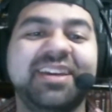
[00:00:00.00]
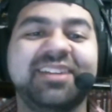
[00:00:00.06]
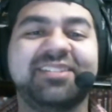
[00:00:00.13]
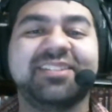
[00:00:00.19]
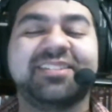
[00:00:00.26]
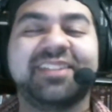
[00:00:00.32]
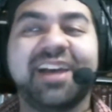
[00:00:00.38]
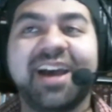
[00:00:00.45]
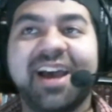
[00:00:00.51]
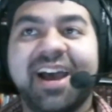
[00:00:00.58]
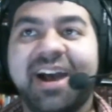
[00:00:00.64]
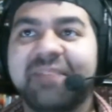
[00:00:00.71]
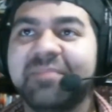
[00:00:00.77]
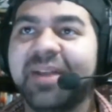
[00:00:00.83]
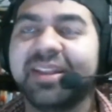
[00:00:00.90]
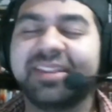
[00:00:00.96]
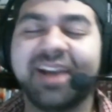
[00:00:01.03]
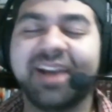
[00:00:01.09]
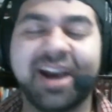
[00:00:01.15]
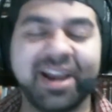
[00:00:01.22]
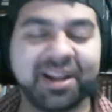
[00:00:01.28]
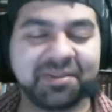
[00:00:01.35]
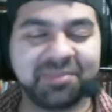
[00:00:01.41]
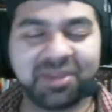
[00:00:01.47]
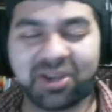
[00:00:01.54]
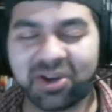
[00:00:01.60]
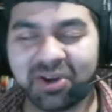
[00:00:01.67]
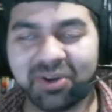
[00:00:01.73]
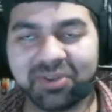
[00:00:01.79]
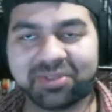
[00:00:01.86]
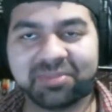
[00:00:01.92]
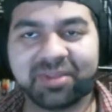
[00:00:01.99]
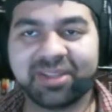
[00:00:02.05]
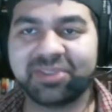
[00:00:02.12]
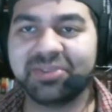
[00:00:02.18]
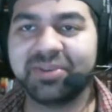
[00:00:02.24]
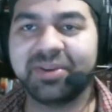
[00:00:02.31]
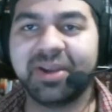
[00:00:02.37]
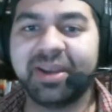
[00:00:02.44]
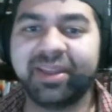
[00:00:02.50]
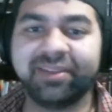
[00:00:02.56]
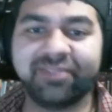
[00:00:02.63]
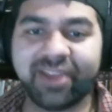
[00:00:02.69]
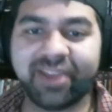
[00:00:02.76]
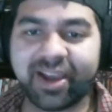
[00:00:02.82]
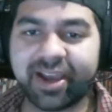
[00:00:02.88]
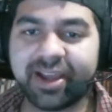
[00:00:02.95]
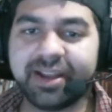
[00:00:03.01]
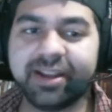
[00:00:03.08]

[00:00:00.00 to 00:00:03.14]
It's just that I'm not tying them to goals. I'm not doing any of that.